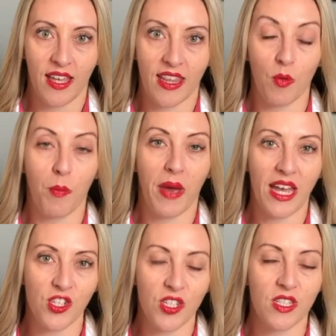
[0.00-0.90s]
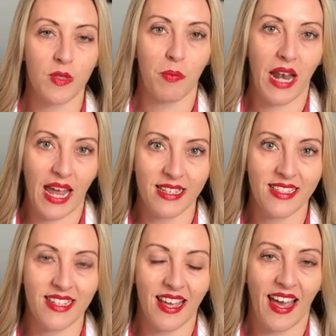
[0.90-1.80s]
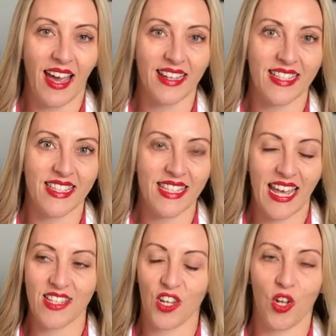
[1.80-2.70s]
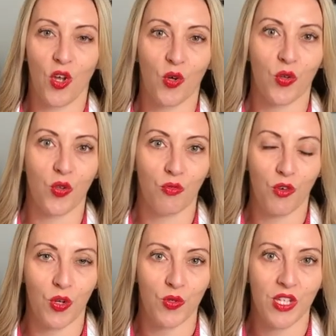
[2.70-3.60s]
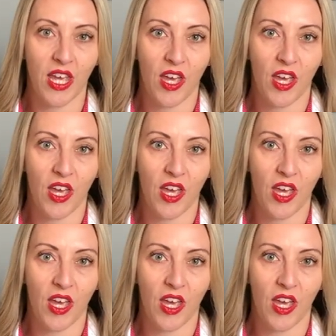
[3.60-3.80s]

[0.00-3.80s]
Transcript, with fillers: There were pageants planned and set along the route,